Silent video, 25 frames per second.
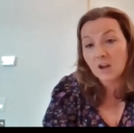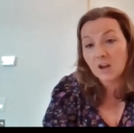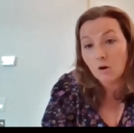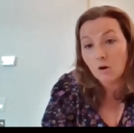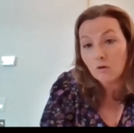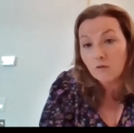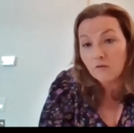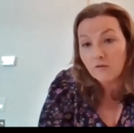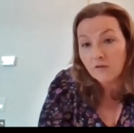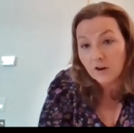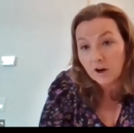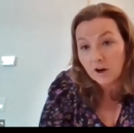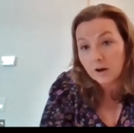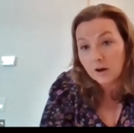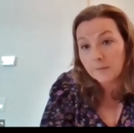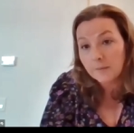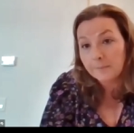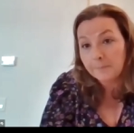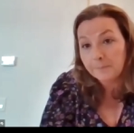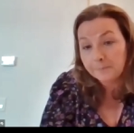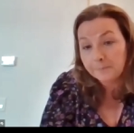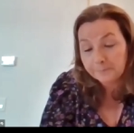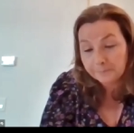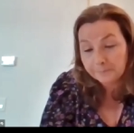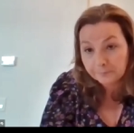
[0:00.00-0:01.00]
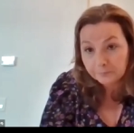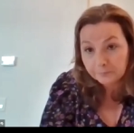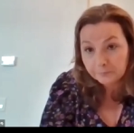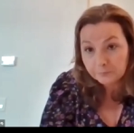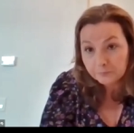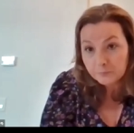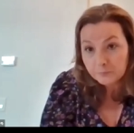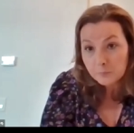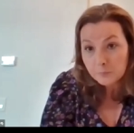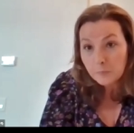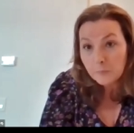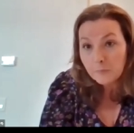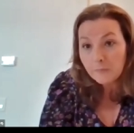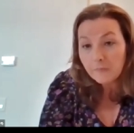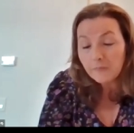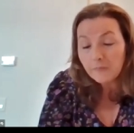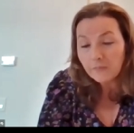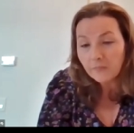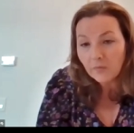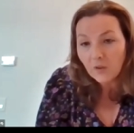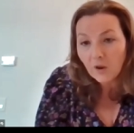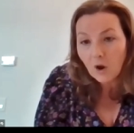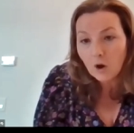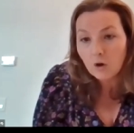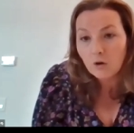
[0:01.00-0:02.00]
over
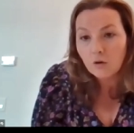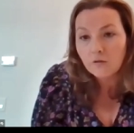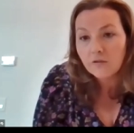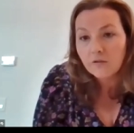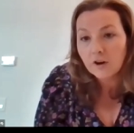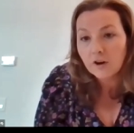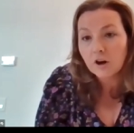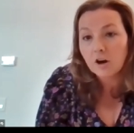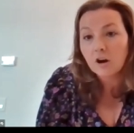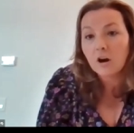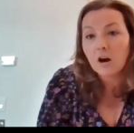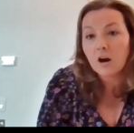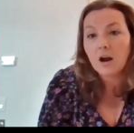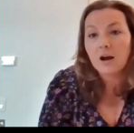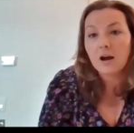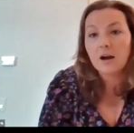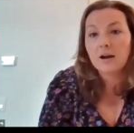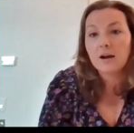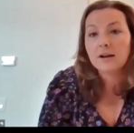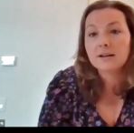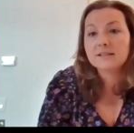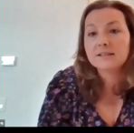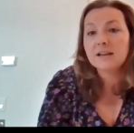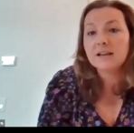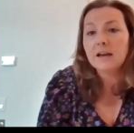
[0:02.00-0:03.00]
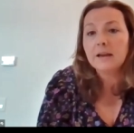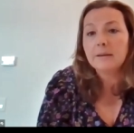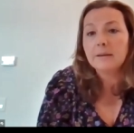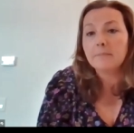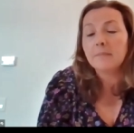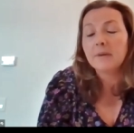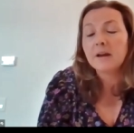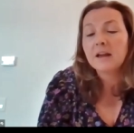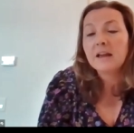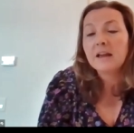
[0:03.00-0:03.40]
over uh, time.